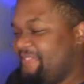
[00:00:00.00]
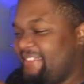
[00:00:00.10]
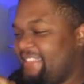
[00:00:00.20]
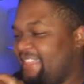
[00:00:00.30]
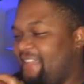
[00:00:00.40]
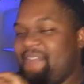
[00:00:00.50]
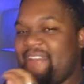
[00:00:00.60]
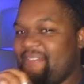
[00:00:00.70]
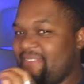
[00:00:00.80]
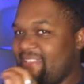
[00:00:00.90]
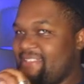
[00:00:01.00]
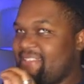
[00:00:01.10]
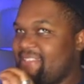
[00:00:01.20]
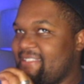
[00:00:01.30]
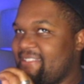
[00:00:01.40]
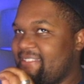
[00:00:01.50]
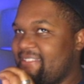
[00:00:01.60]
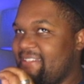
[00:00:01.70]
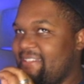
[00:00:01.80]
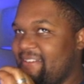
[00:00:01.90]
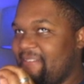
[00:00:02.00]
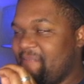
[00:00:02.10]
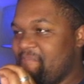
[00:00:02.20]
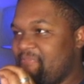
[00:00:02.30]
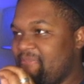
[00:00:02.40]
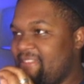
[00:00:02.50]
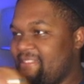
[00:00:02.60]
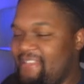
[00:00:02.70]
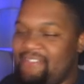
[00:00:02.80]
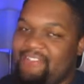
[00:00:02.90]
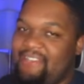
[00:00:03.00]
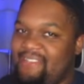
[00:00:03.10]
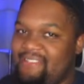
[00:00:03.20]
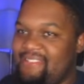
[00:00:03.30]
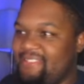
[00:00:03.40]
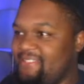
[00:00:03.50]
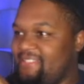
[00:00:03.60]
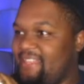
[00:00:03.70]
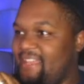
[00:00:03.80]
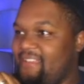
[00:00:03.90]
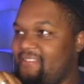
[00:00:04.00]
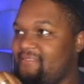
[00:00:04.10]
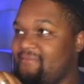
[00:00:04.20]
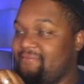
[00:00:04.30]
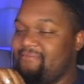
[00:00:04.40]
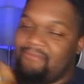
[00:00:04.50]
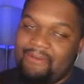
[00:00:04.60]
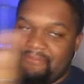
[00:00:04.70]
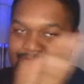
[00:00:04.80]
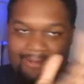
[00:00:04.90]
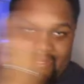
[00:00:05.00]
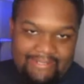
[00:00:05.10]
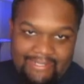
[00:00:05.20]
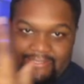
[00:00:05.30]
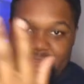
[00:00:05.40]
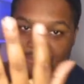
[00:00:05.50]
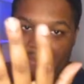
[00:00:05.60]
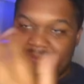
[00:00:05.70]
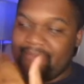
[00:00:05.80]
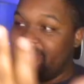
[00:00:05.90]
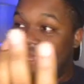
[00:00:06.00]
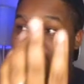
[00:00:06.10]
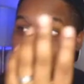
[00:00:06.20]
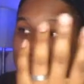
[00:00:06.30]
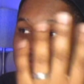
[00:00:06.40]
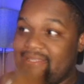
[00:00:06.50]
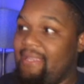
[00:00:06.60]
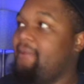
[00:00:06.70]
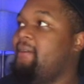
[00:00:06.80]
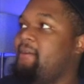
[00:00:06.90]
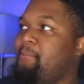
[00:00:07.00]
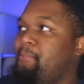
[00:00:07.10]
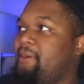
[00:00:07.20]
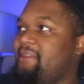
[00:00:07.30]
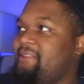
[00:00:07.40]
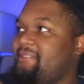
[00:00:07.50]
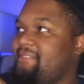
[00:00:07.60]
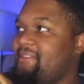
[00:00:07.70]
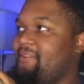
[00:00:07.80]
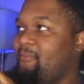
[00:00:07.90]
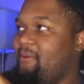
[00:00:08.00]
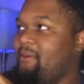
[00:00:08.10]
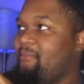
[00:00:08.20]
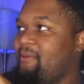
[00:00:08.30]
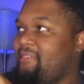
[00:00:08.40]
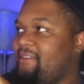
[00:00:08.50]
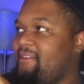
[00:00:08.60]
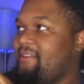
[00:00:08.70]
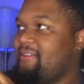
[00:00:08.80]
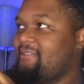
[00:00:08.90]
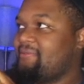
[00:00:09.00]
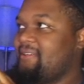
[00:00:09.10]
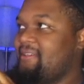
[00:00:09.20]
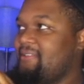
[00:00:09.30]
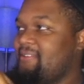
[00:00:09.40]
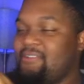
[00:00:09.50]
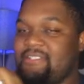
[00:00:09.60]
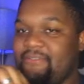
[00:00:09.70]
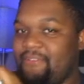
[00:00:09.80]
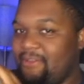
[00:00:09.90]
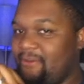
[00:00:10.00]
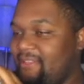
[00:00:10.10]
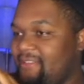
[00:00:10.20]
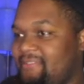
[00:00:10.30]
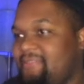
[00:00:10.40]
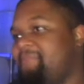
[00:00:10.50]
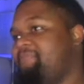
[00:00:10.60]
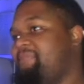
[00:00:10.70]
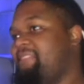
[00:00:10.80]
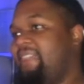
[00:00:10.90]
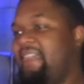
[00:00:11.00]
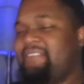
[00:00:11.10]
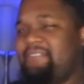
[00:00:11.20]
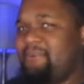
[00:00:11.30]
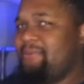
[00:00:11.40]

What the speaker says: like, if you ever listen to the soundtracks to like, well, probably not the new Batman. I don't know what it's like, but the one with Christopher Nolan. Like, I don't know who